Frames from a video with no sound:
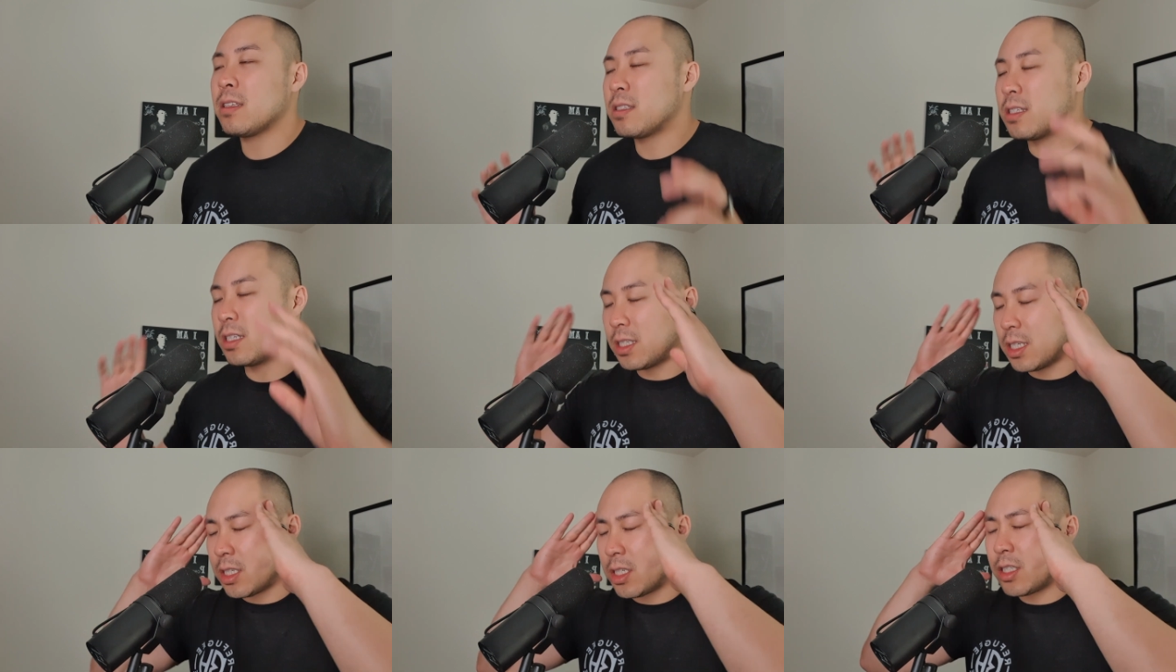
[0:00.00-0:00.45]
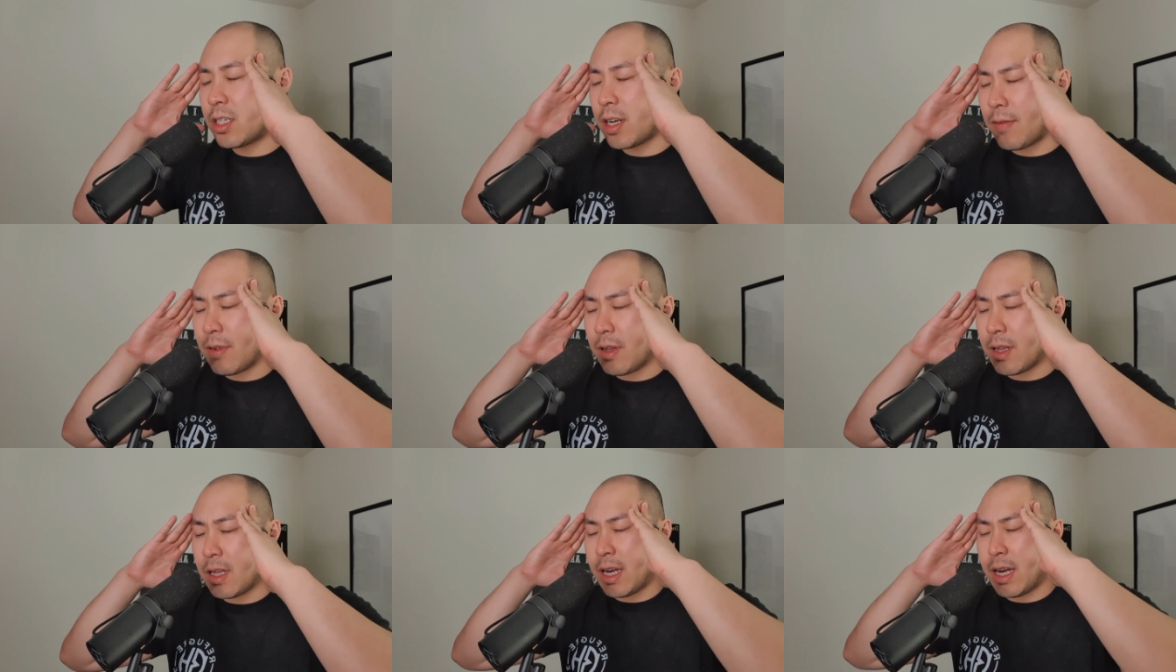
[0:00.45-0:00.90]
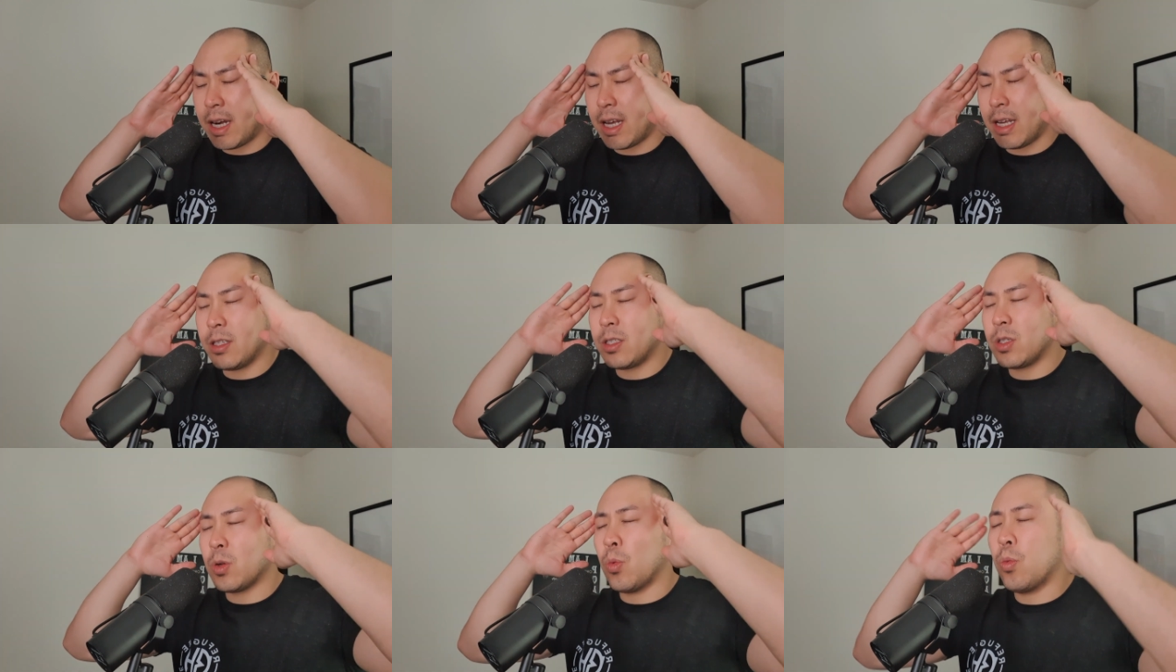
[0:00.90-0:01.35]
to just shovel it
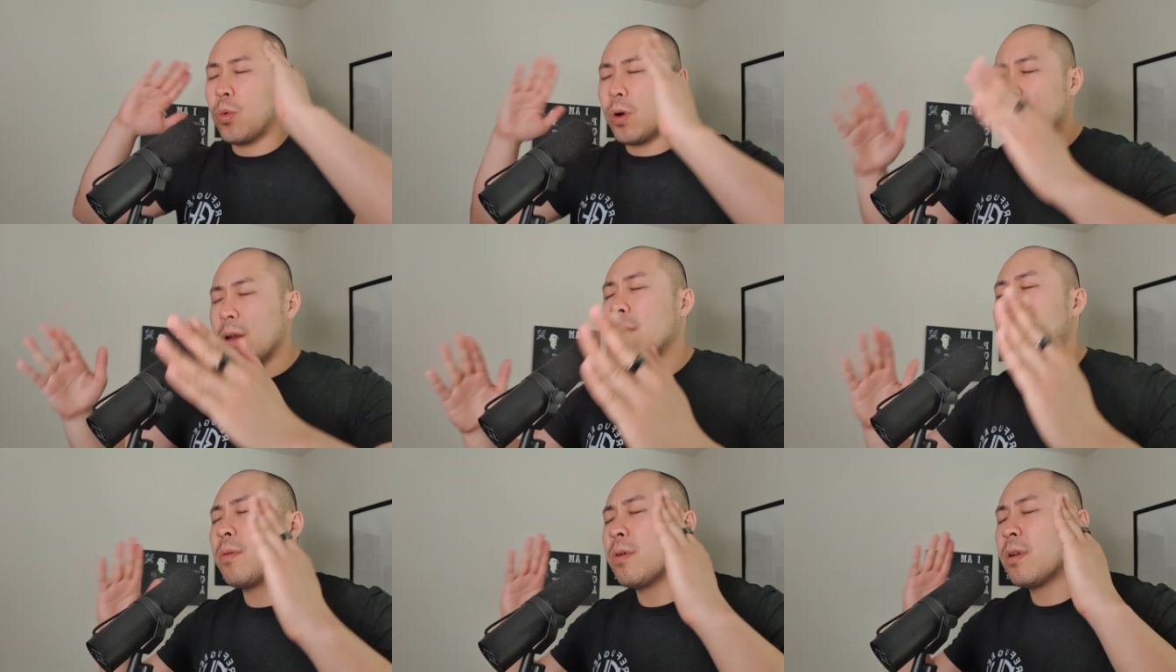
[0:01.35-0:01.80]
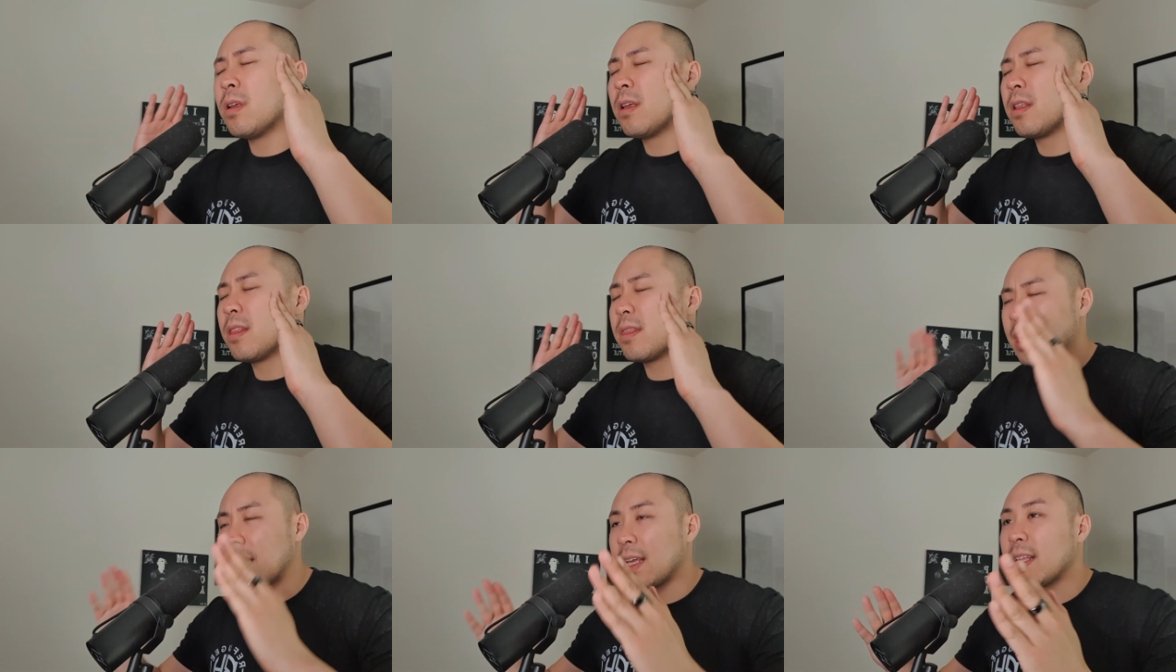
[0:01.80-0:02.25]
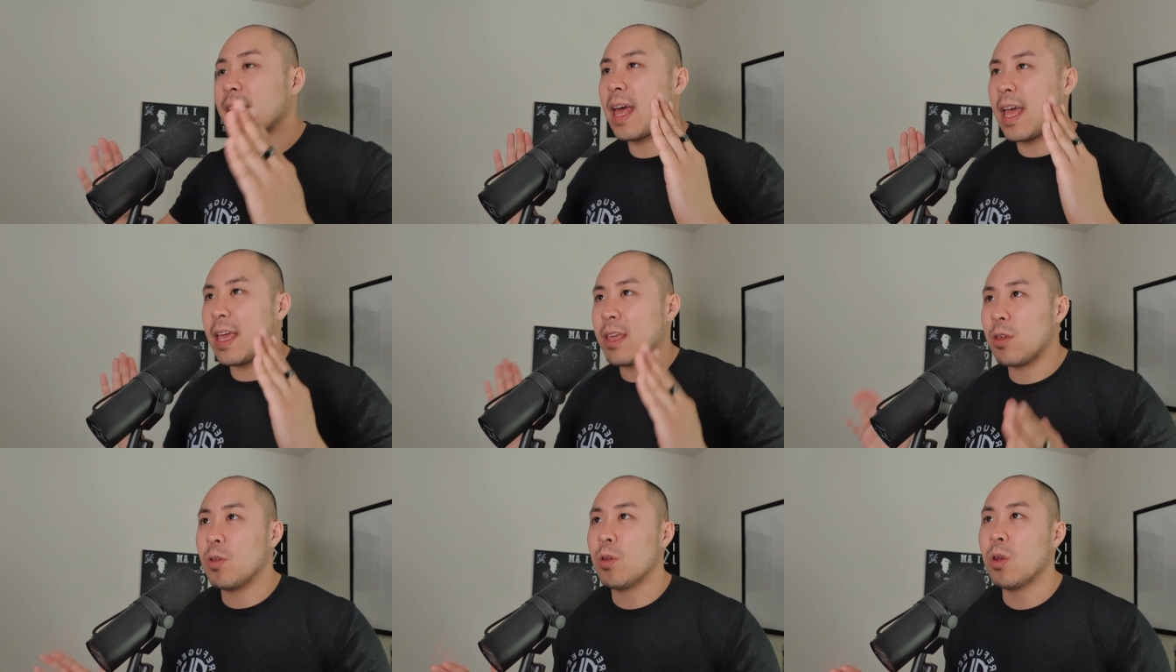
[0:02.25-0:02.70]
into one thing
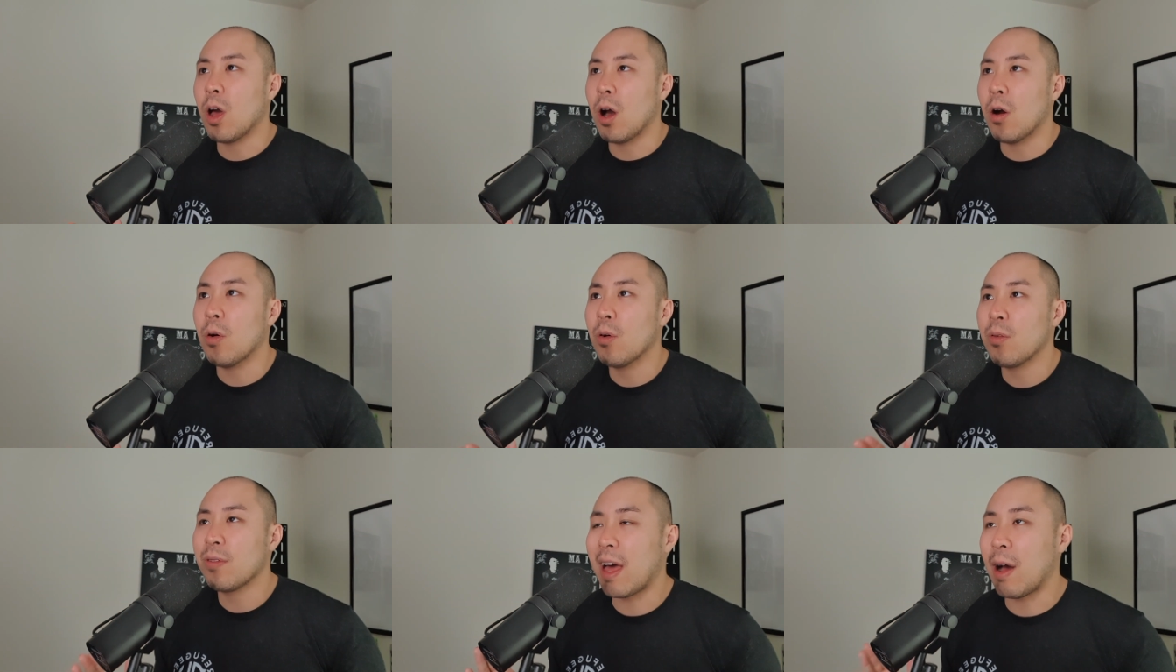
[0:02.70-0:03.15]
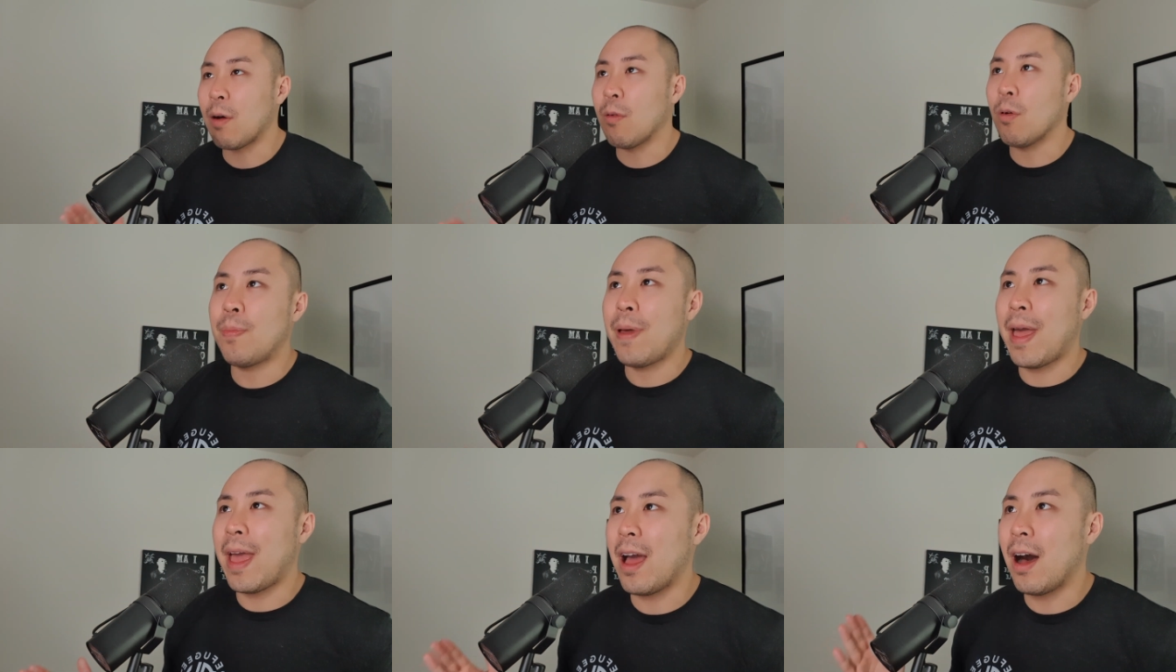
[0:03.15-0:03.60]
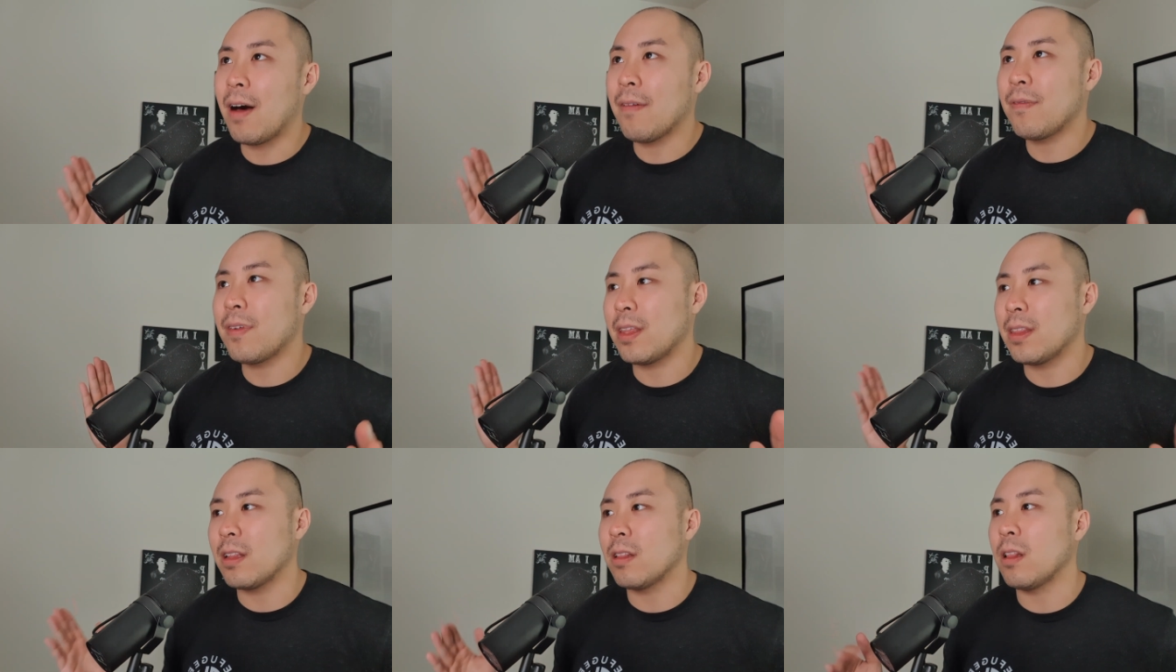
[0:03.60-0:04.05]
that that will pay off
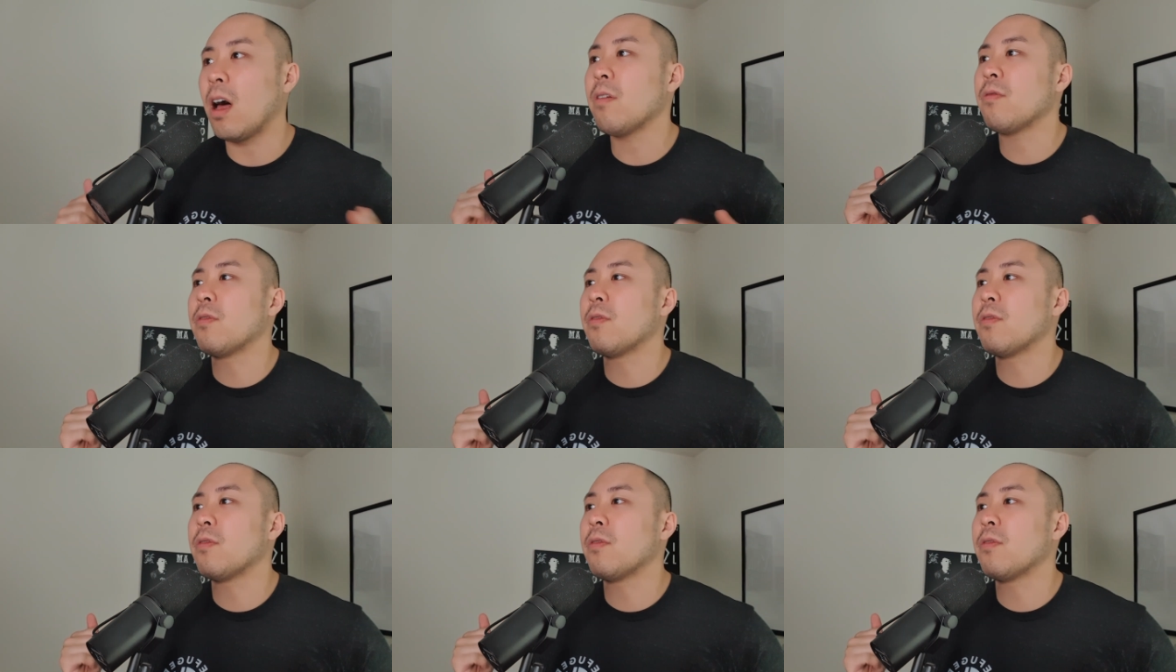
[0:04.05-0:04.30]
in the long